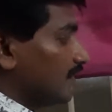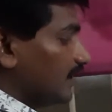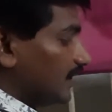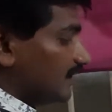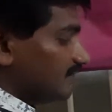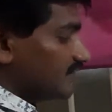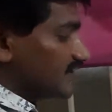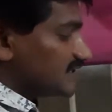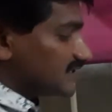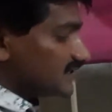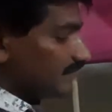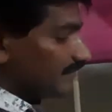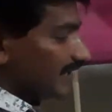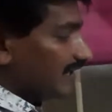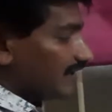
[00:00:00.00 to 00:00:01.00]
if this is a
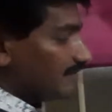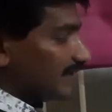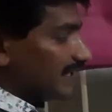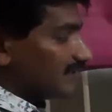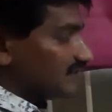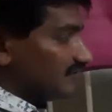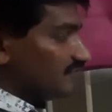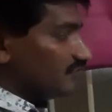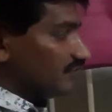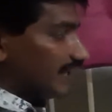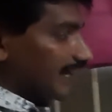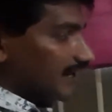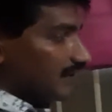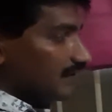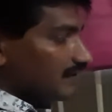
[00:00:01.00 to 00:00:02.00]
medium earth, if you
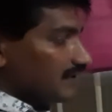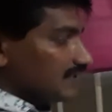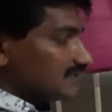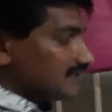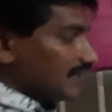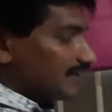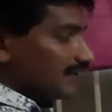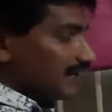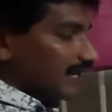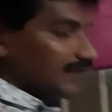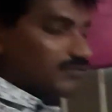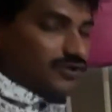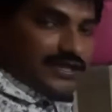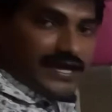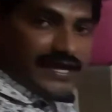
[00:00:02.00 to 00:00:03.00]
take sun
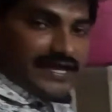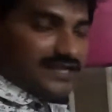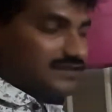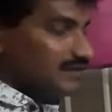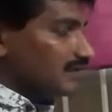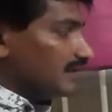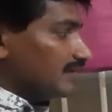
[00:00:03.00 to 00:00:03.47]
above the earth,